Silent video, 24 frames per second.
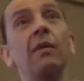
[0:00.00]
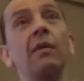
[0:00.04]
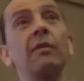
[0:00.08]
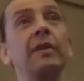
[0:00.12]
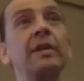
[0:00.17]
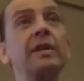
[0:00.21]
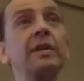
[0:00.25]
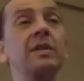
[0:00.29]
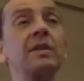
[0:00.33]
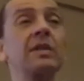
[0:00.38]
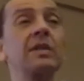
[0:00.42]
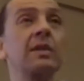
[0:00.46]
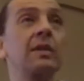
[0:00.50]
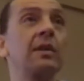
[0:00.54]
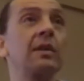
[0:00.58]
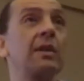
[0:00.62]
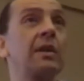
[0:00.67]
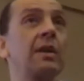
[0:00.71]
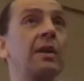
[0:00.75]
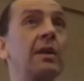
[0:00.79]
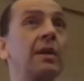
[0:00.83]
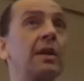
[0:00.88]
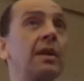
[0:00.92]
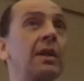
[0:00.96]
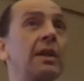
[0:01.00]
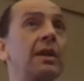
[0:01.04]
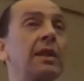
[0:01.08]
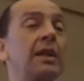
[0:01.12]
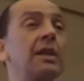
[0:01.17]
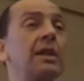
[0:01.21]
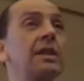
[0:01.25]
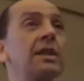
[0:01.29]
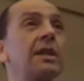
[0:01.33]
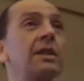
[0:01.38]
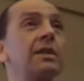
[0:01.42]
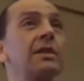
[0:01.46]
of his
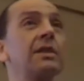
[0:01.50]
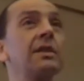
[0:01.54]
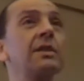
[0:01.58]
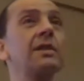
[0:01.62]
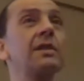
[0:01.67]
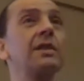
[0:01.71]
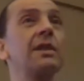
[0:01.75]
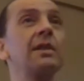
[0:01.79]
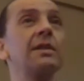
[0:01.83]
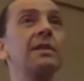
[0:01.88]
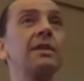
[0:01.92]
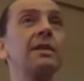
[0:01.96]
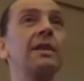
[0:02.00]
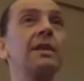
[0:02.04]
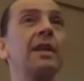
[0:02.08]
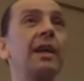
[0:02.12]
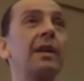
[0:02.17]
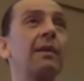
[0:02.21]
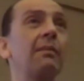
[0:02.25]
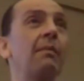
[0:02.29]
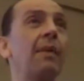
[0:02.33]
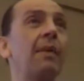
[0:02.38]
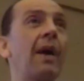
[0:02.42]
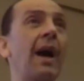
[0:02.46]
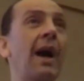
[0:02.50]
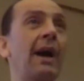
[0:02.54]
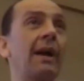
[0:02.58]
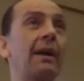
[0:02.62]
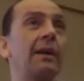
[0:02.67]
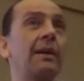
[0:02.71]
contingencies and take him back.